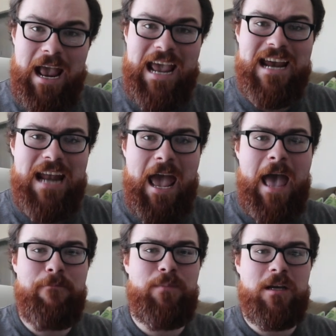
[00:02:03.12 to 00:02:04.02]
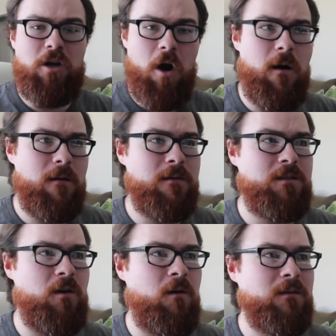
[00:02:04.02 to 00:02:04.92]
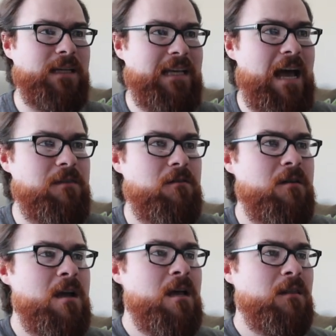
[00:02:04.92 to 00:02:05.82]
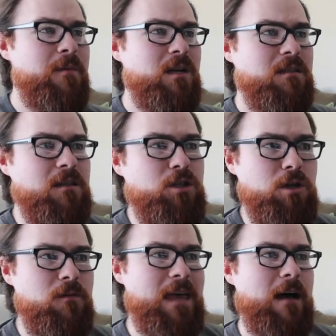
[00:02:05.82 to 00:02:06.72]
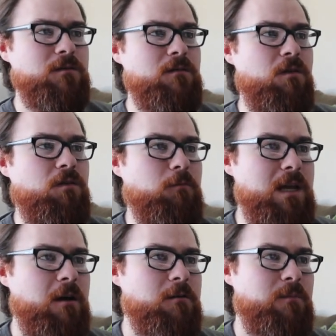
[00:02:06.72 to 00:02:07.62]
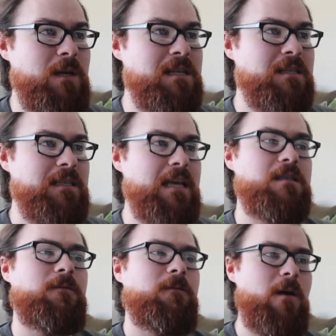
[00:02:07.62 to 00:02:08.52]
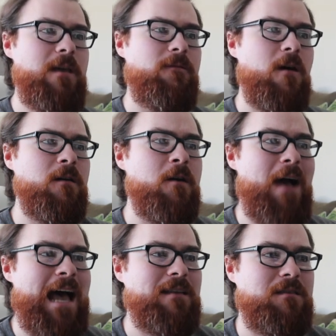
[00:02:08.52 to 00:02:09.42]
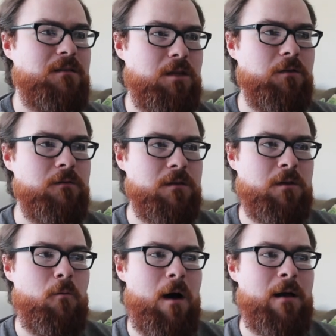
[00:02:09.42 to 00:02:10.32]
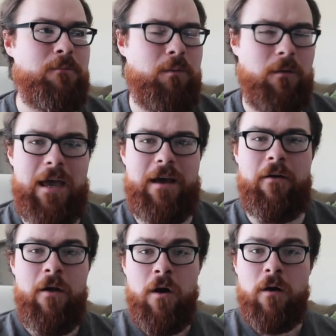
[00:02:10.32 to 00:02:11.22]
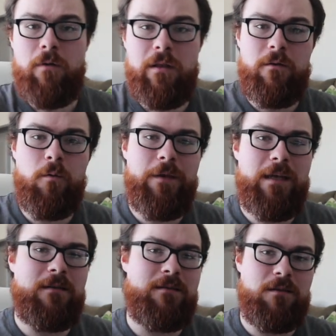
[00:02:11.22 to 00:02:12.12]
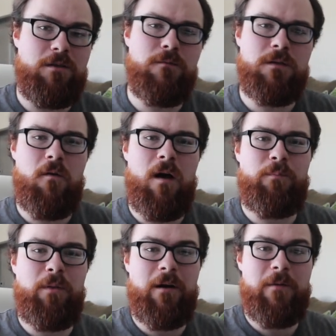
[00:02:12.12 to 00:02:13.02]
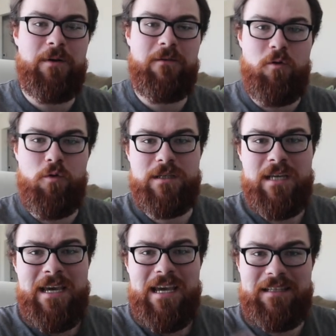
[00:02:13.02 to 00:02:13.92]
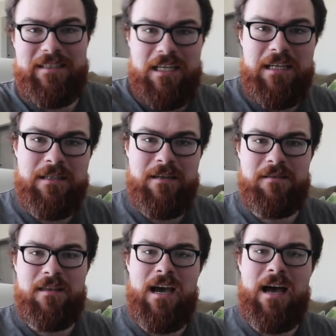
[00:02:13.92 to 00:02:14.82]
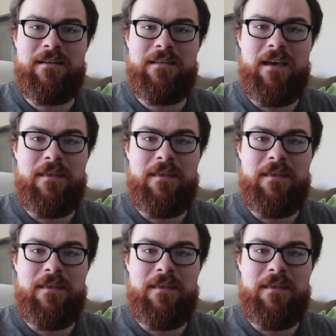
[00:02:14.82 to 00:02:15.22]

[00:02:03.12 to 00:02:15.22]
and epic cards all together, limited to two. 2,300 pieces. It's Freddy Funko as the Toon Squad player. Really cool that it's a Toon Squad player, but of course, it's teasing us the idea